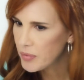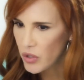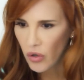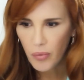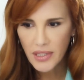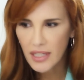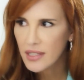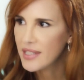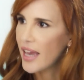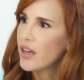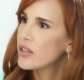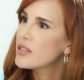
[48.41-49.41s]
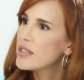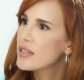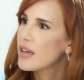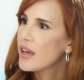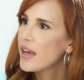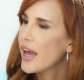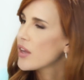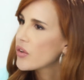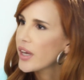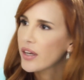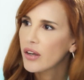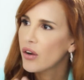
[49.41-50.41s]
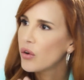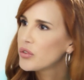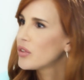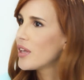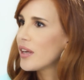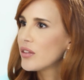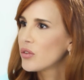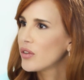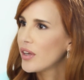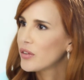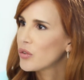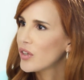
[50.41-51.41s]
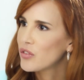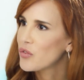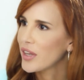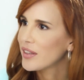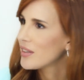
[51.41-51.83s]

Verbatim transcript: absorbs in seconds and you can go to the, to the, to the street